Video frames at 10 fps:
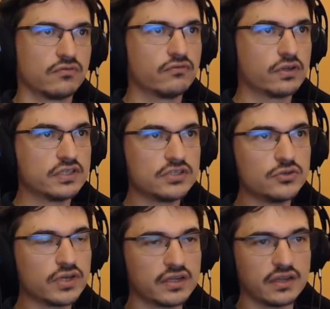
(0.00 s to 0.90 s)
For this,
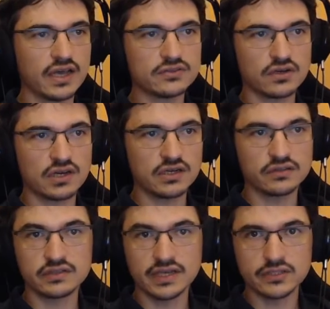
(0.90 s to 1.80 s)
you can either click
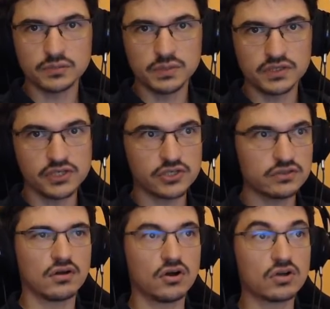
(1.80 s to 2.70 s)
on Text
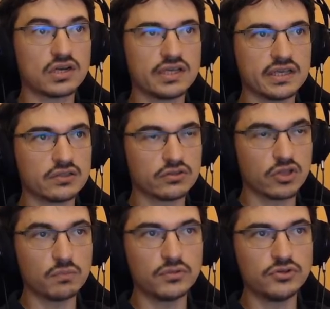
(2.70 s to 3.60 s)
Optimization or click in the
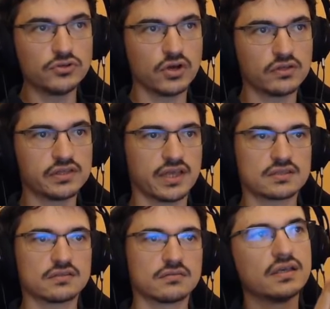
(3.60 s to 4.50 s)
top menu on
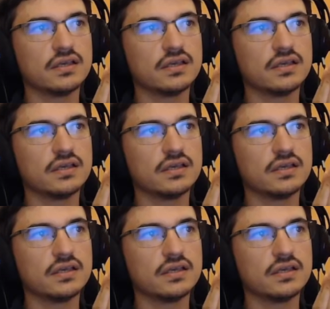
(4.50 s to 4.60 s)
Text.